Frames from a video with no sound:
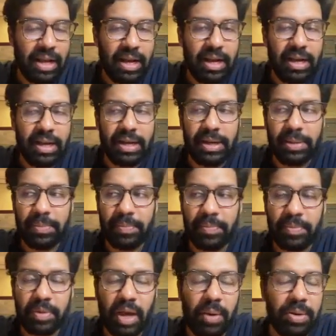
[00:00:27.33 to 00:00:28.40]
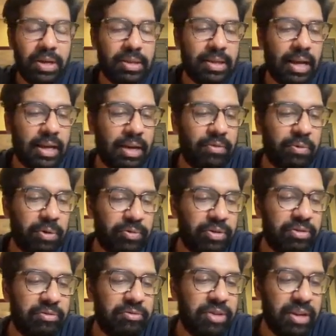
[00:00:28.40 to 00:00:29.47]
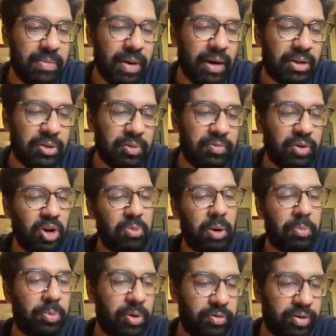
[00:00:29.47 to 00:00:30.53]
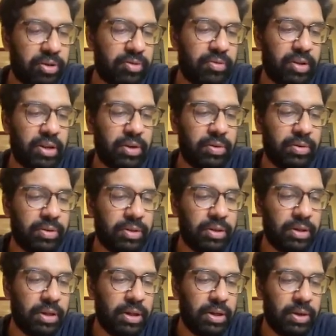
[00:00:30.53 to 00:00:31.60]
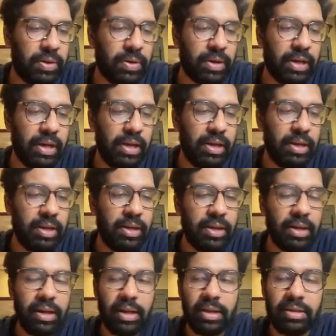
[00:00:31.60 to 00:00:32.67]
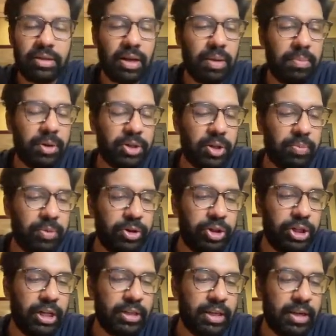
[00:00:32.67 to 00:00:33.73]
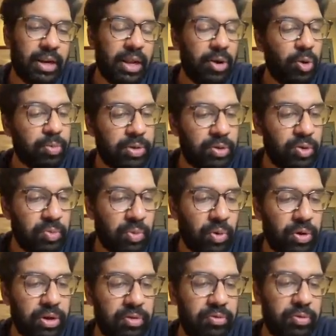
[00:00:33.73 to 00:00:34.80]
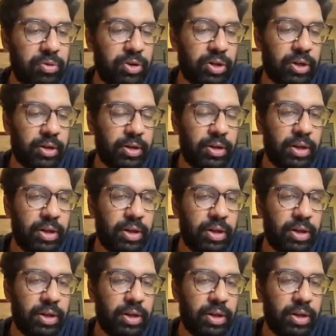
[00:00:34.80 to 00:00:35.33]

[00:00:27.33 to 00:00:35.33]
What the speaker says: I want to thank everyone for the feedback so far on my previous videos. Okay, it's much appreciated, and I hope to do more in the future.